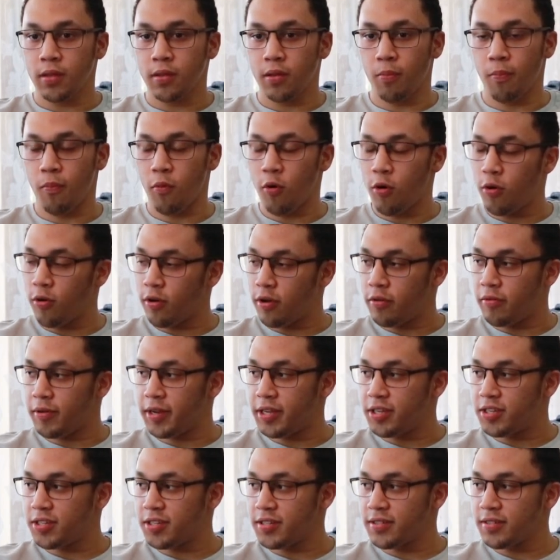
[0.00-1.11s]

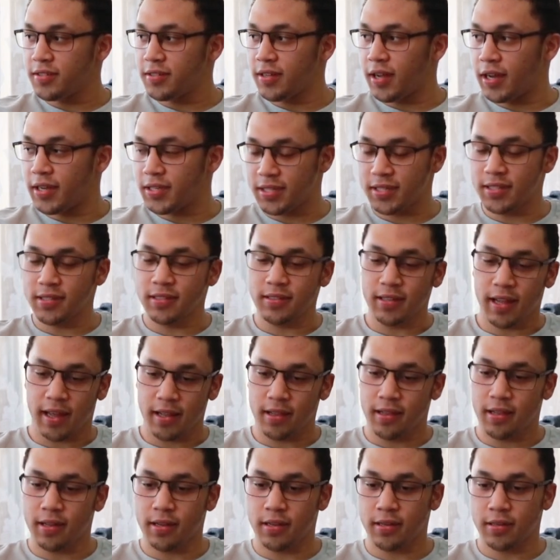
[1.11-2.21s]
original. I still
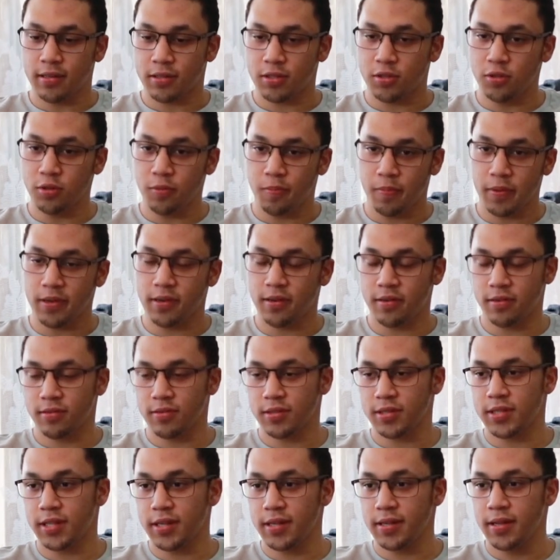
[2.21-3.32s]
had the
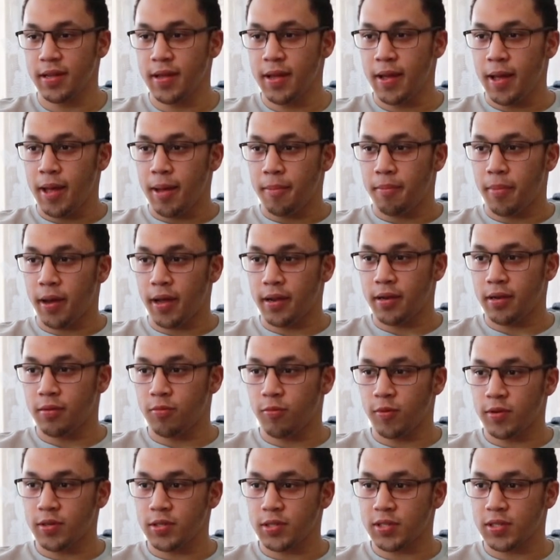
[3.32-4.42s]
superheroes thing, but it
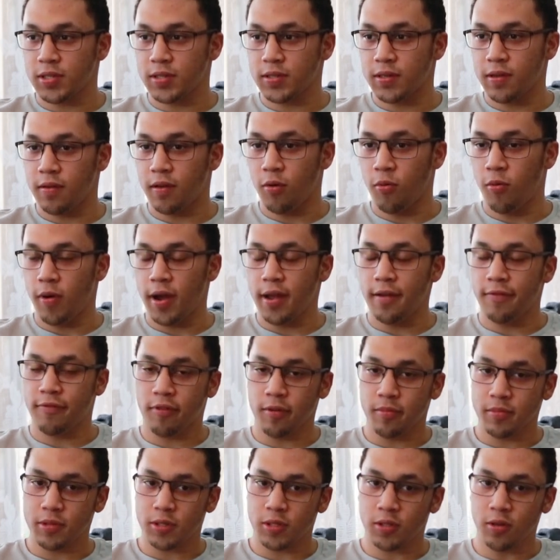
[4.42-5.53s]
was away
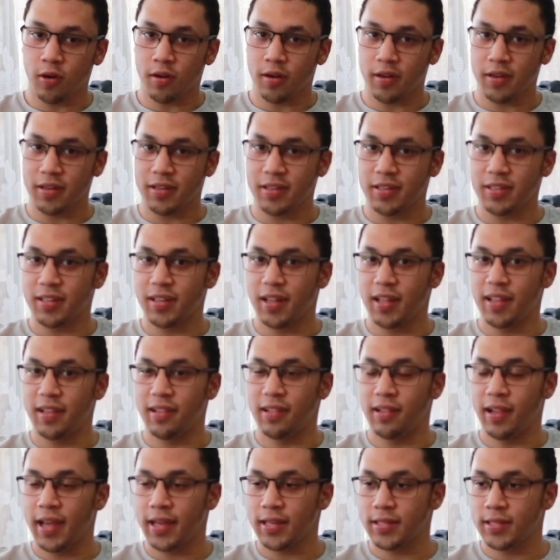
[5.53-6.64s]
from soccer,
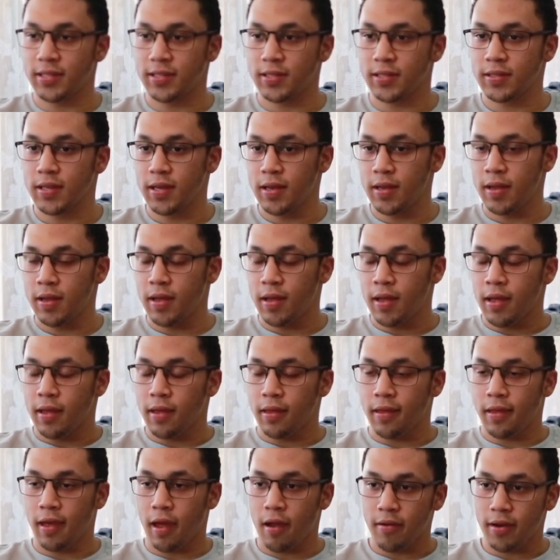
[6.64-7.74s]
less
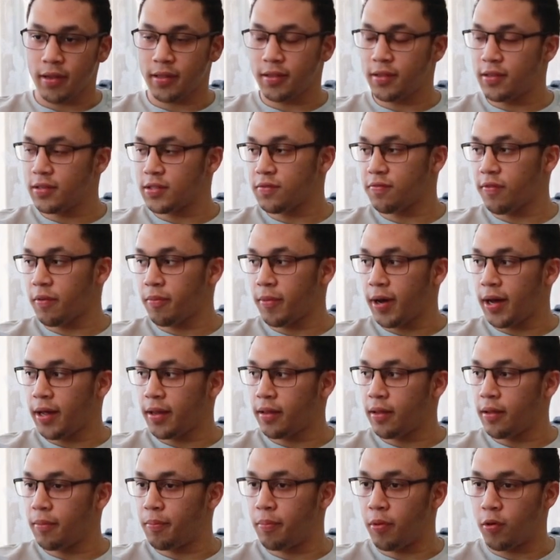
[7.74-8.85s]
characters from
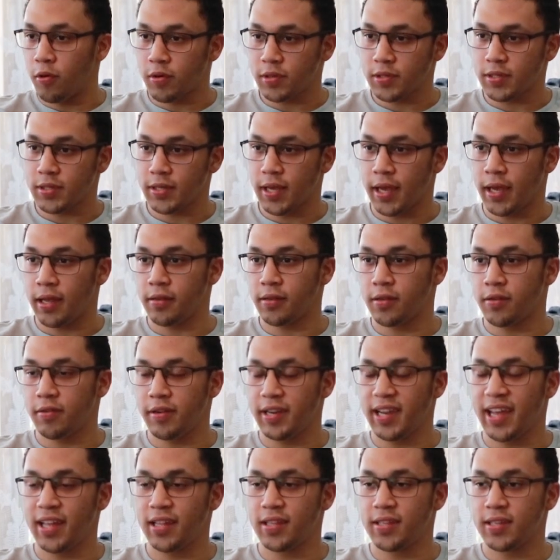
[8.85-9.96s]
other books and
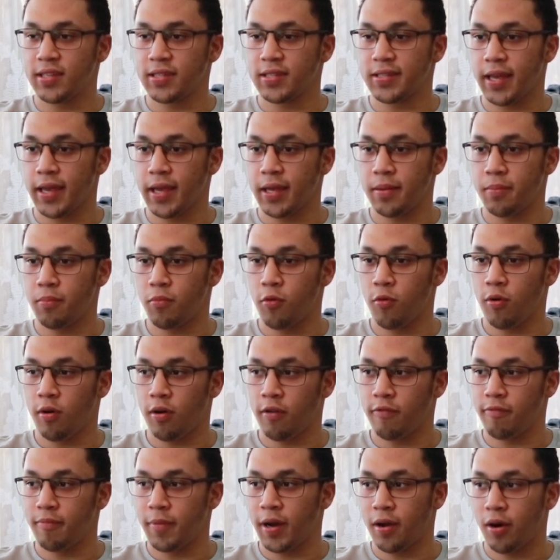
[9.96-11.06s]
creators, and more
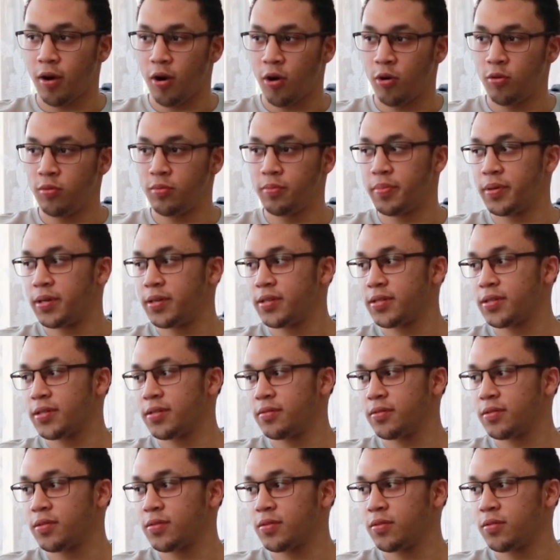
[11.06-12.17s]
of my own
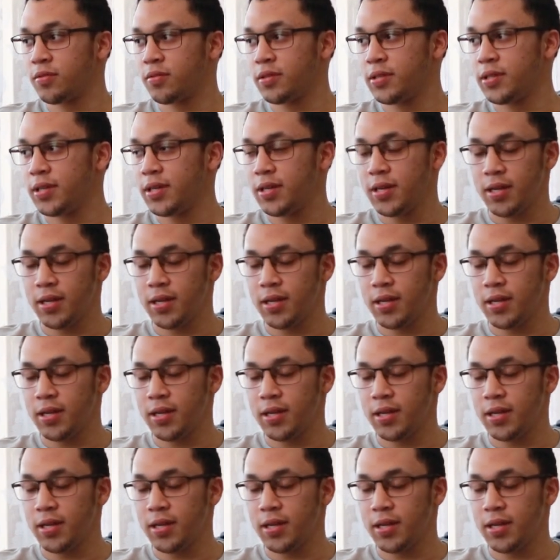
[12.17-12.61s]
personal story.